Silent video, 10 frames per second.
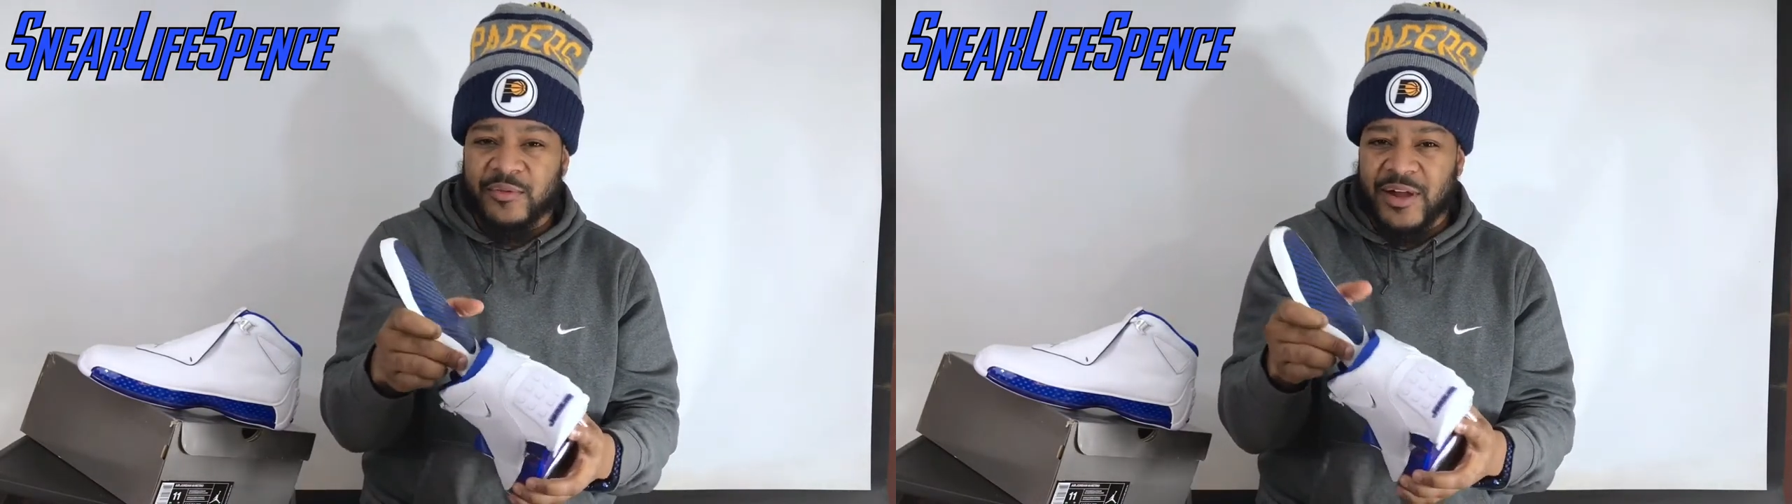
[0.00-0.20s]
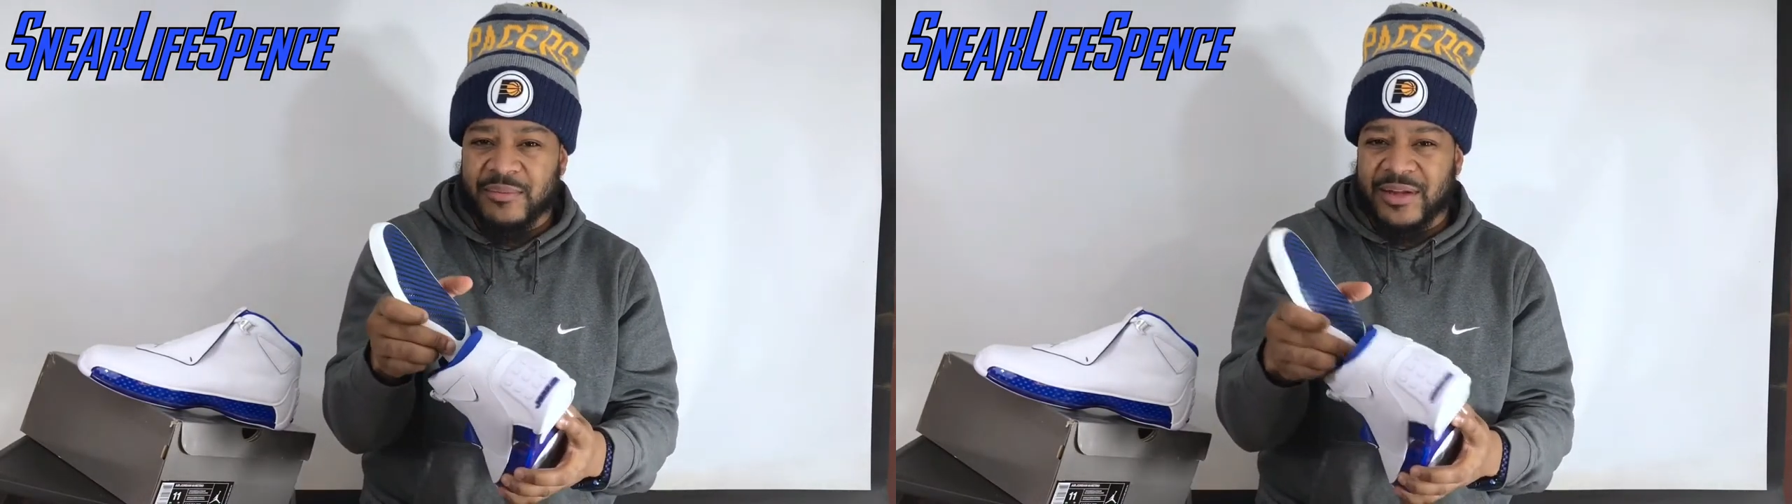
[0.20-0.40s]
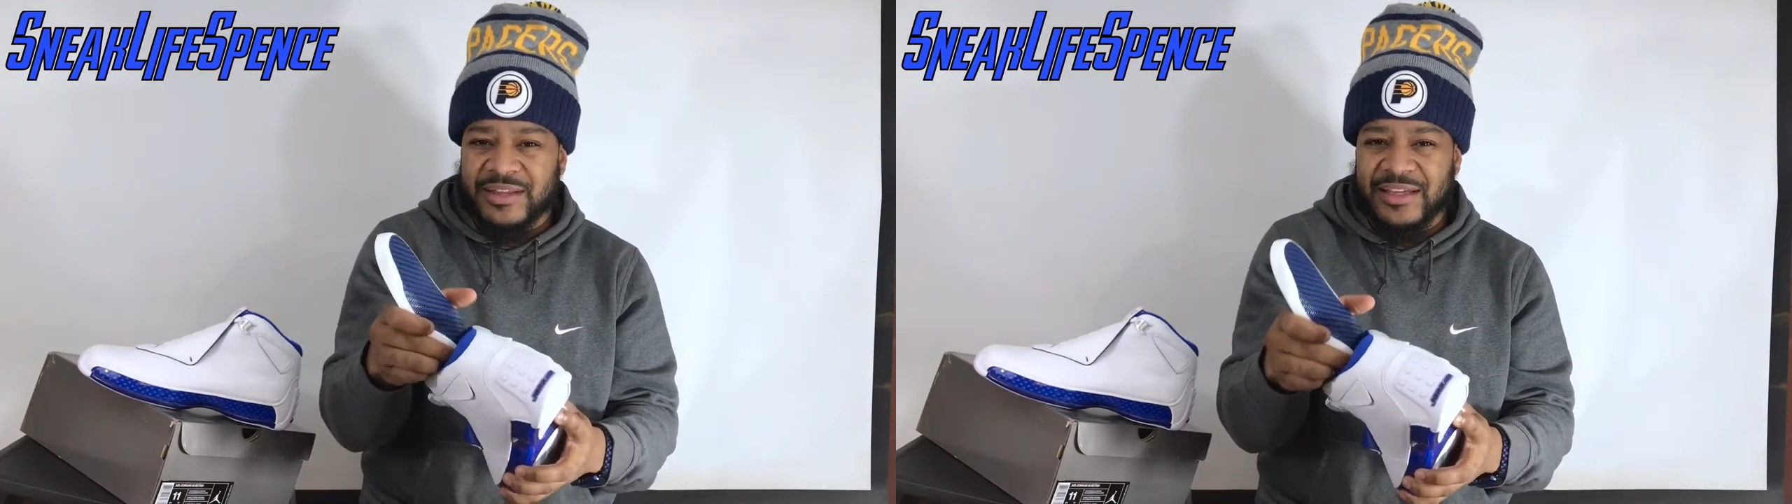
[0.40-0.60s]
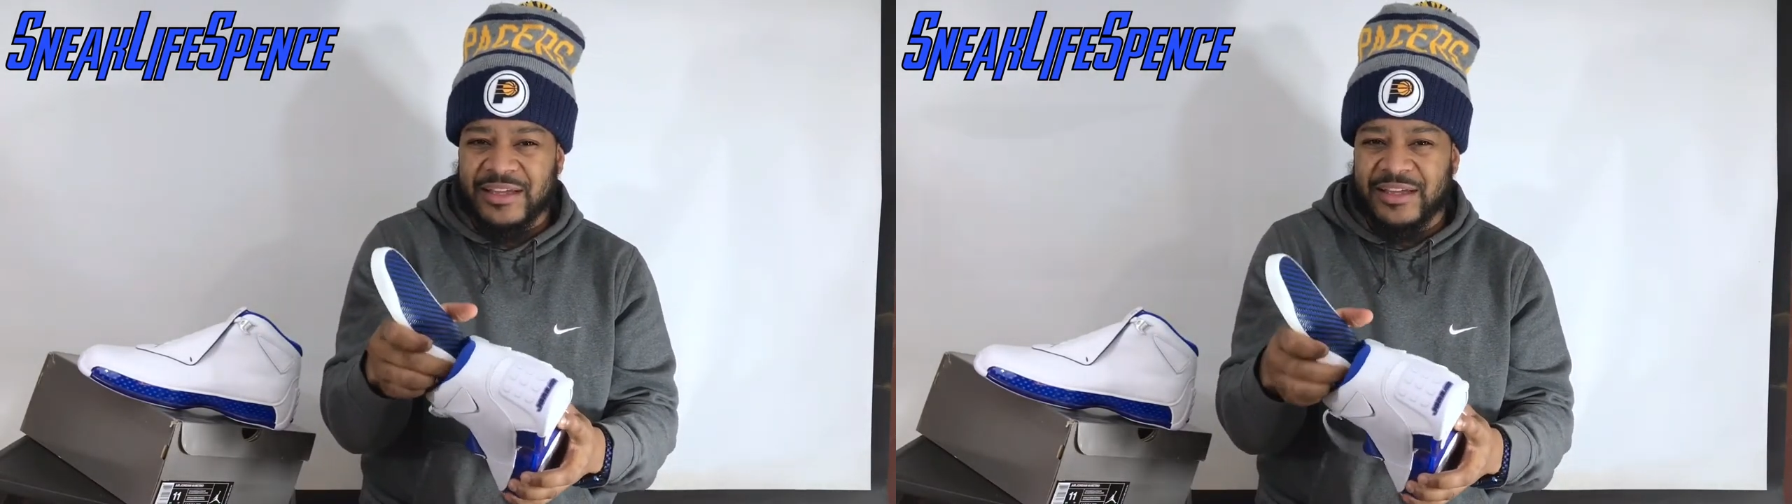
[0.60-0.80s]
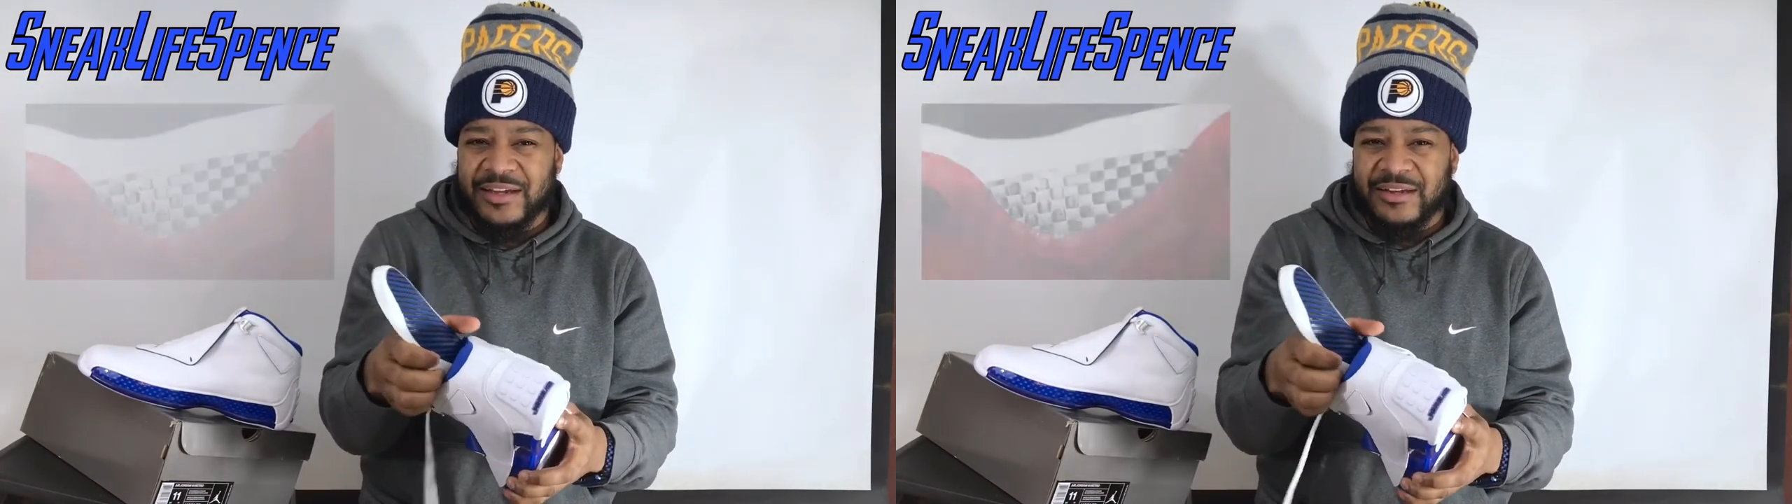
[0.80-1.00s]
fiber, I think,
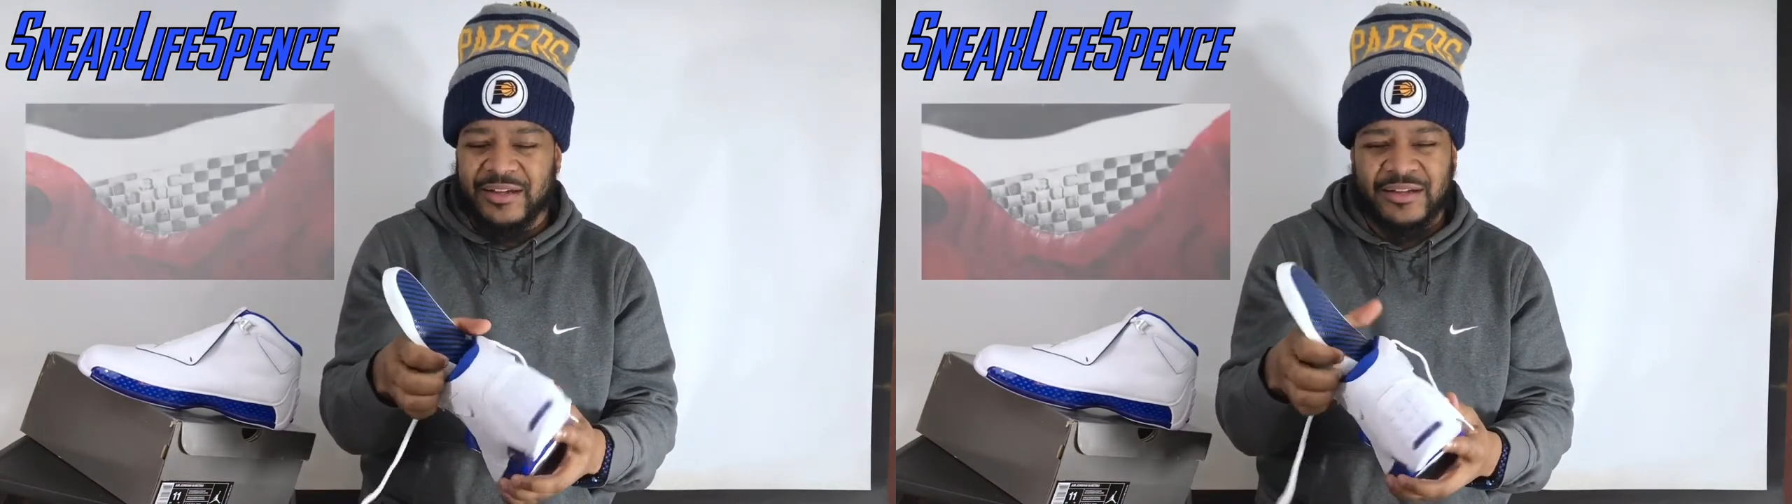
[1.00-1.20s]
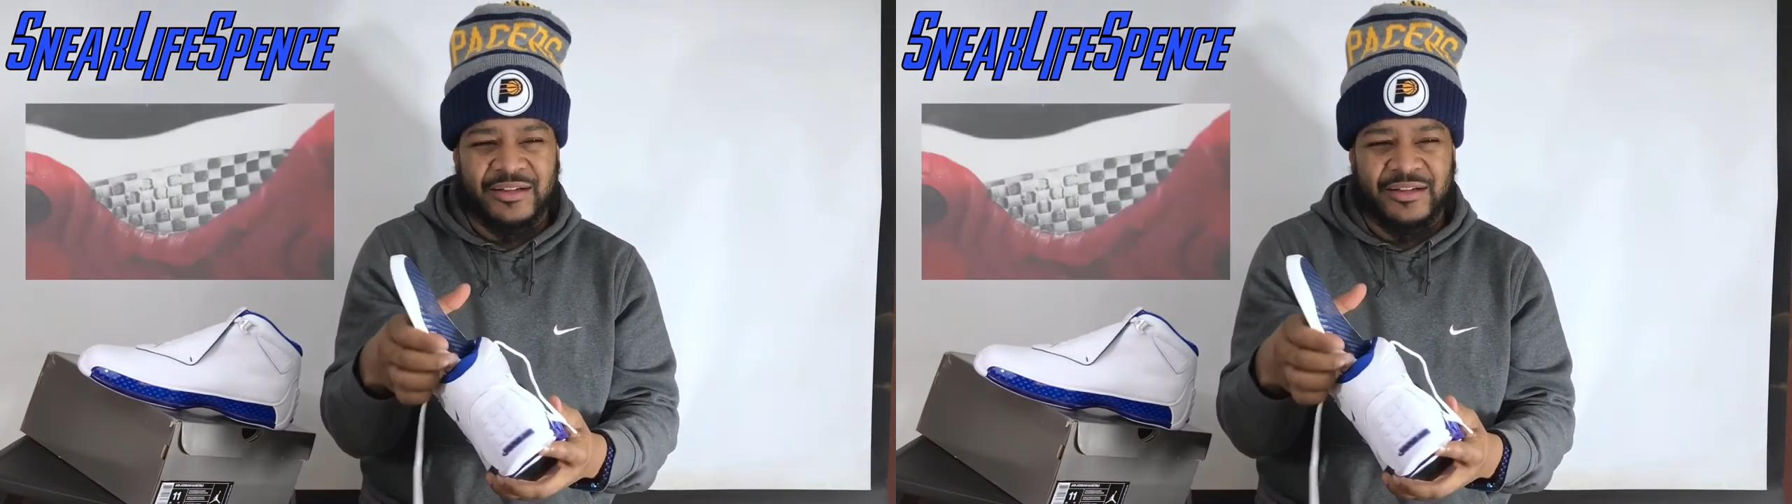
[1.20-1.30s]
in